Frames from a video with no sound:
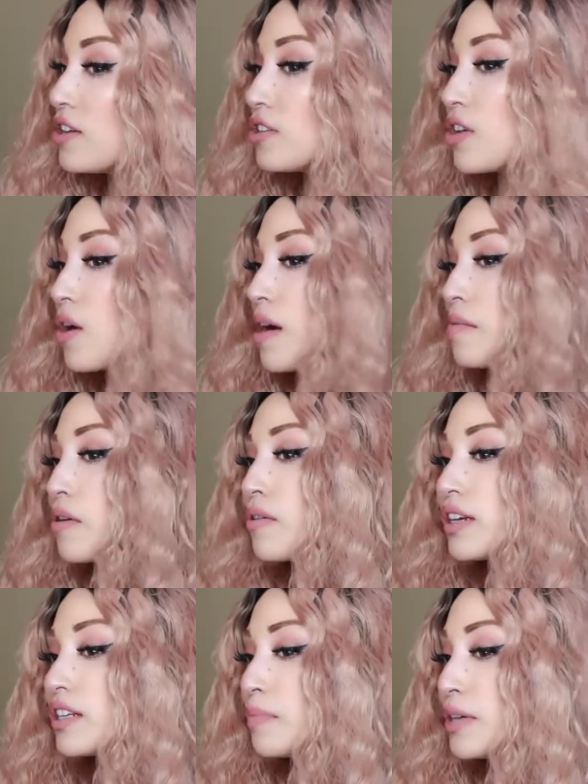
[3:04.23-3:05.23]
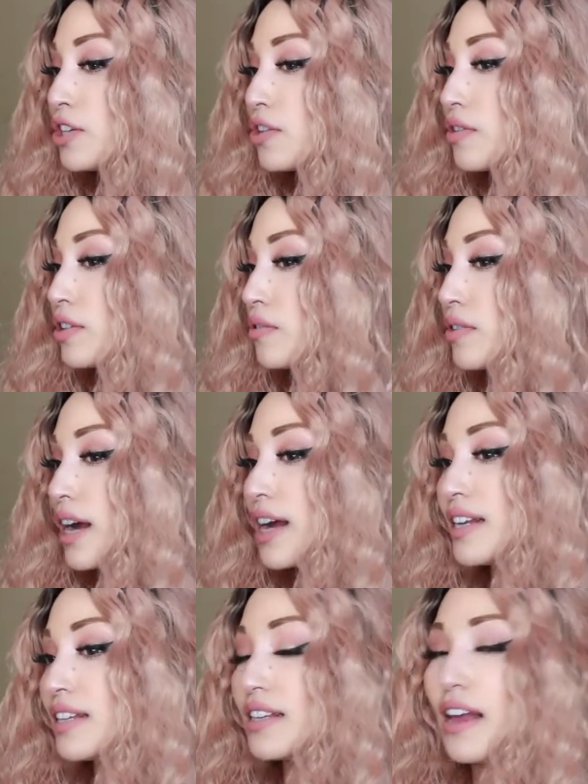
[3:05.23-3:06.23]
So I'm going to be showing you
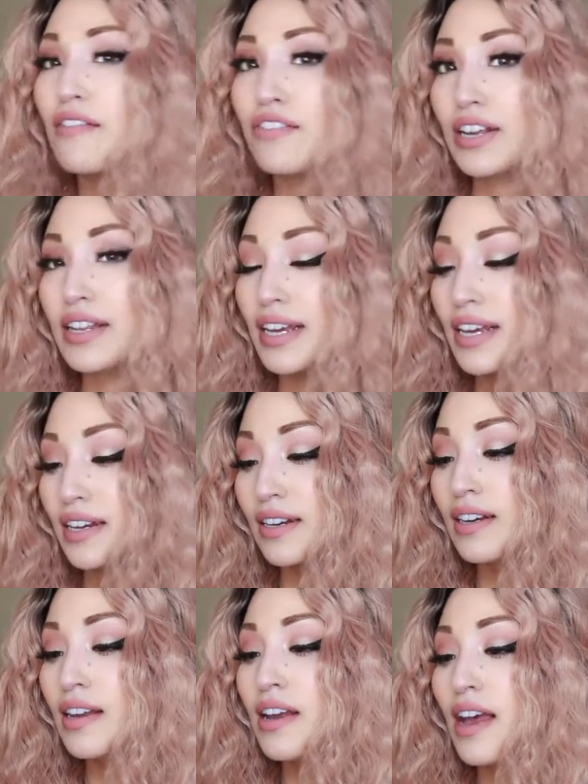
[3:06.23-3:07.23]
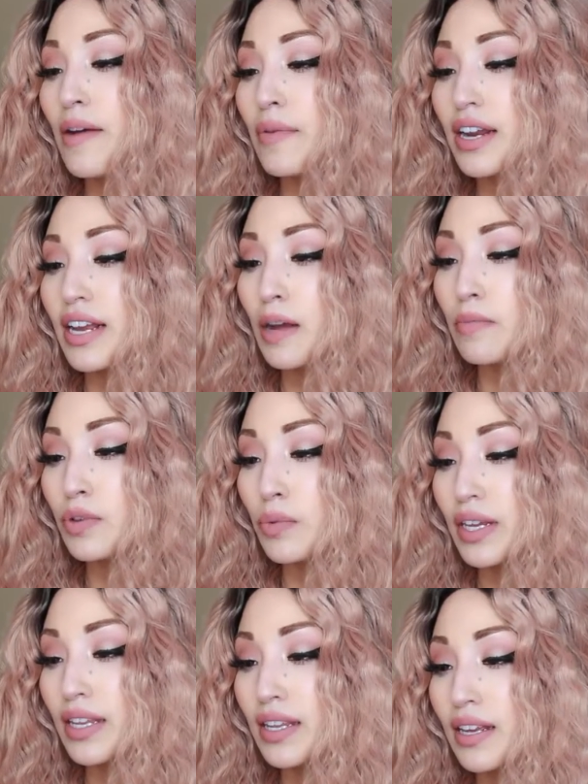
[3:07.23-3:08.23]
guys everything and what it comes
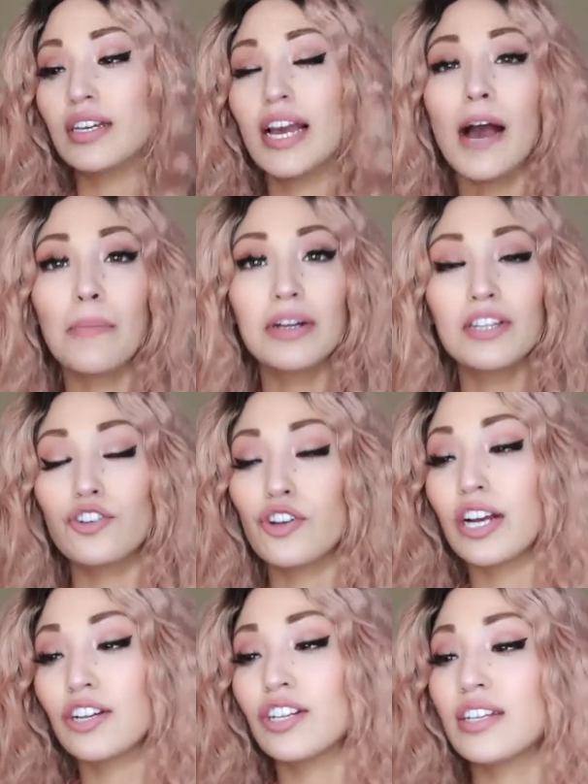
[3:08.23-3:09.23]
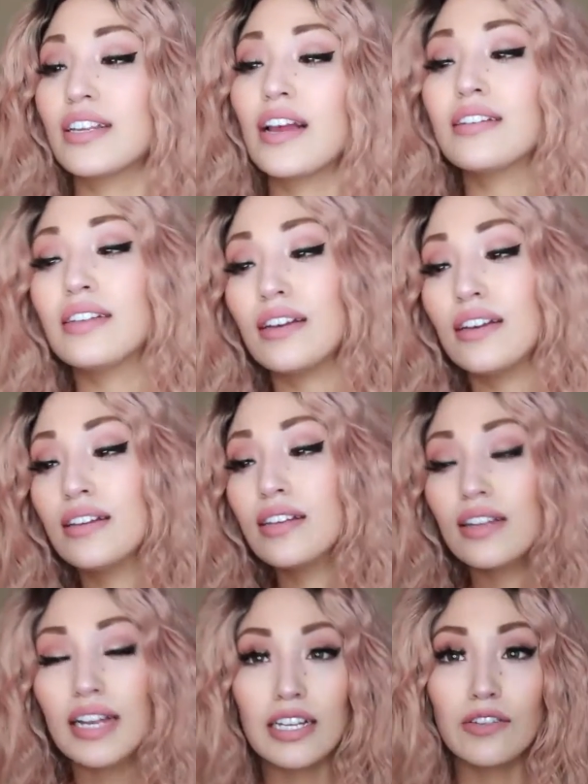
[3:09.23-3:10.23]
with. The cap construction says it is
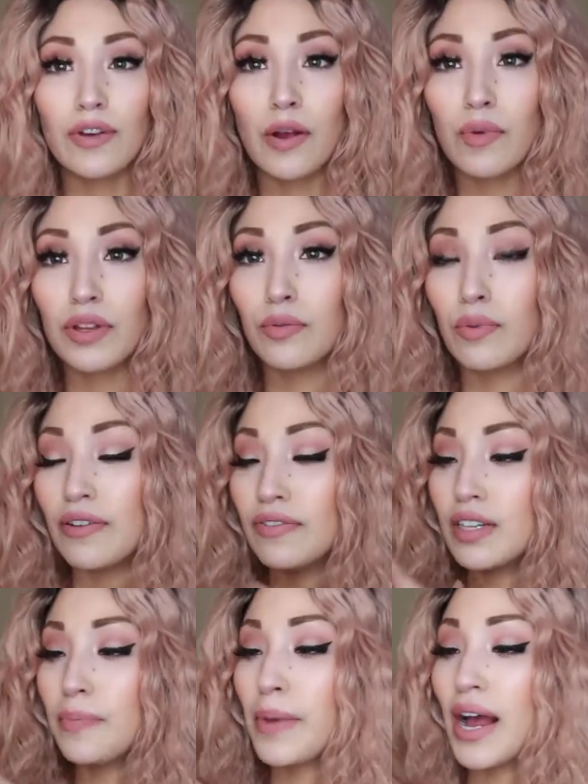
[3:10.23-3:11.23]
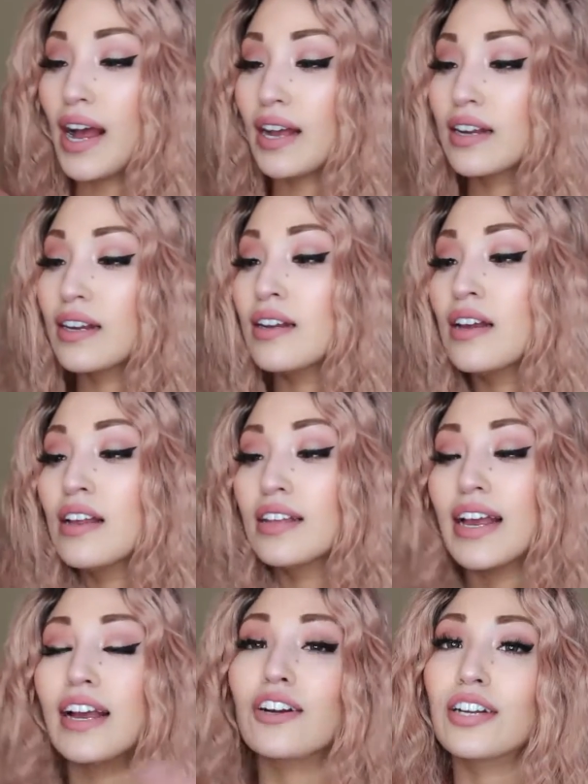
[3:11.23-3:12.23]
a lace front with a wefted back.
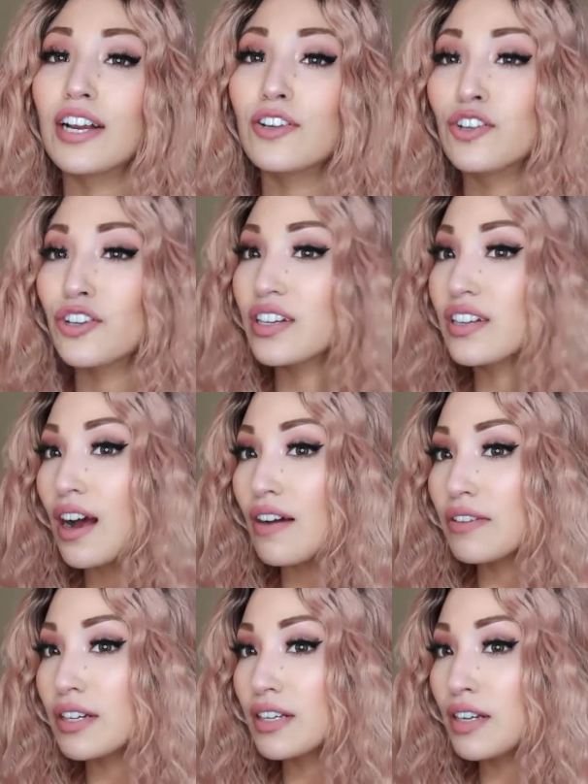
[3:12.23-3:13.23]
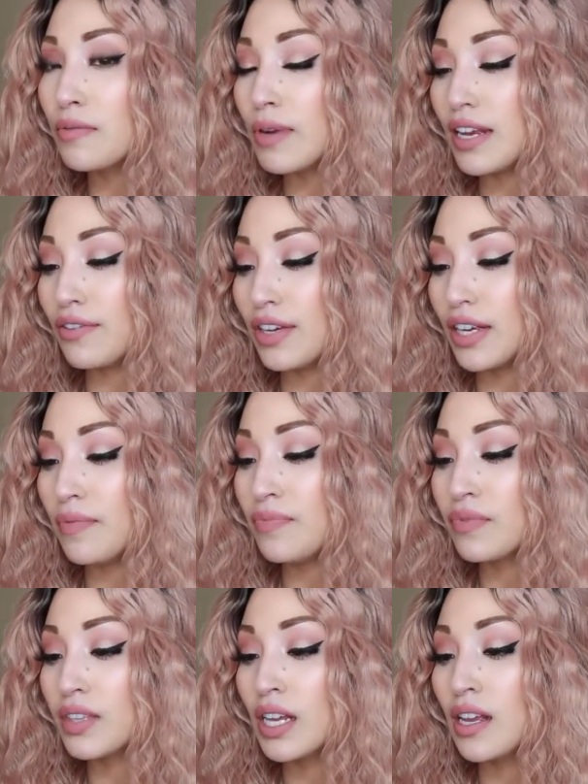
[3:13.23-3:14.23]
The hair texture is obviously wavy.
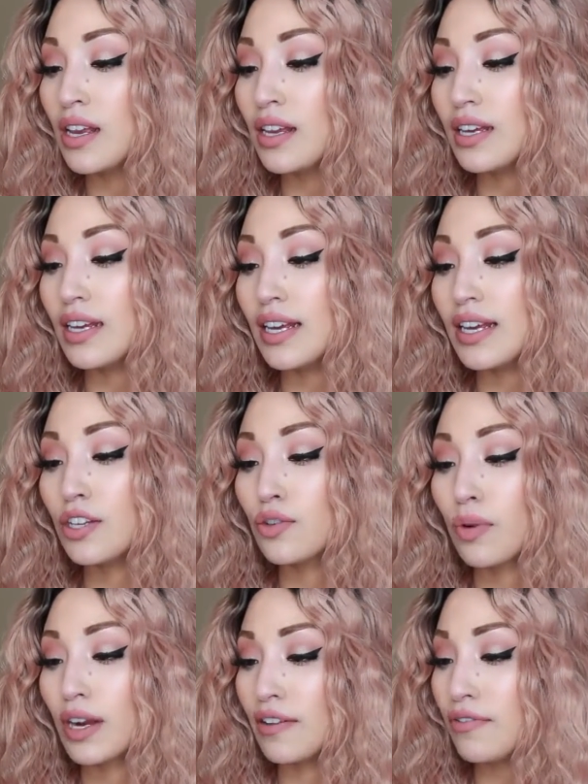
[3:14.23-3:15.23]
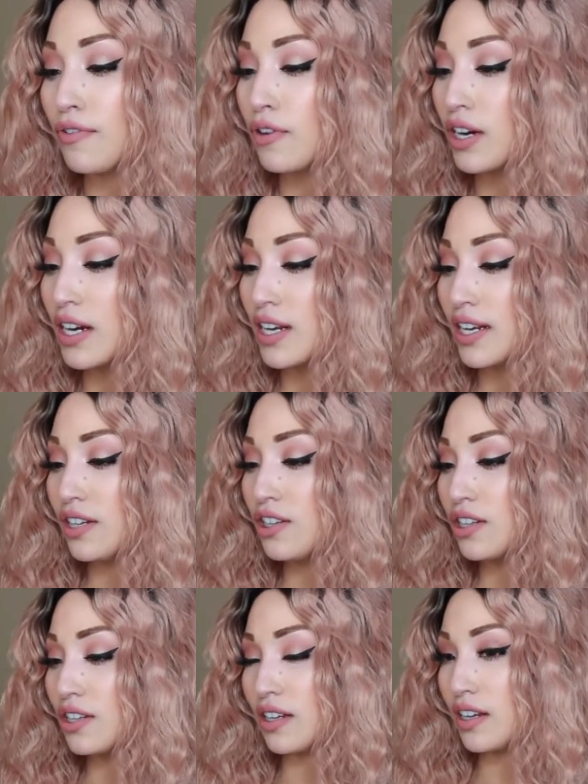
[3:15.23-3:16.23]
It is 24
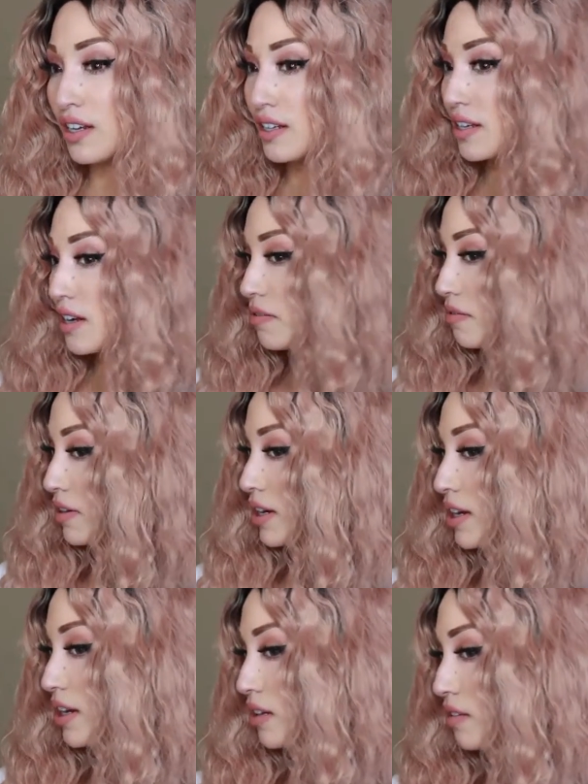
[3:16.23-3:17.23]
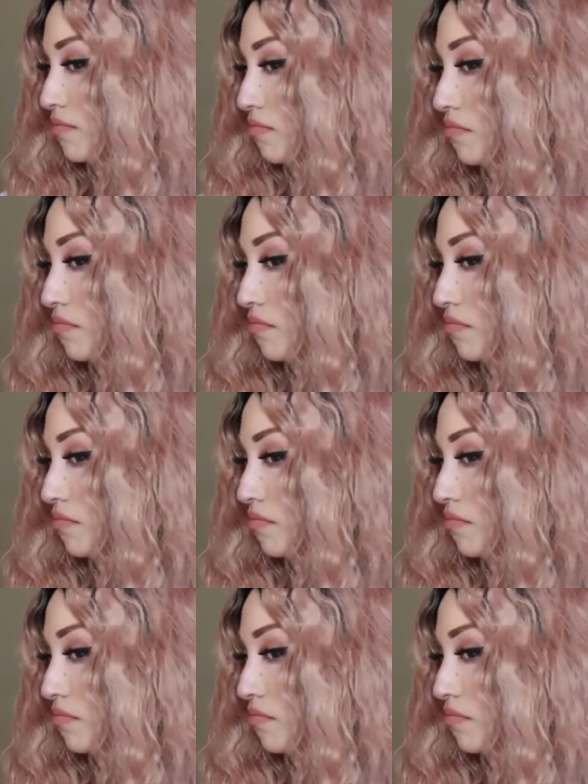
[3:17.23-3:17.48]
inches long, is that right?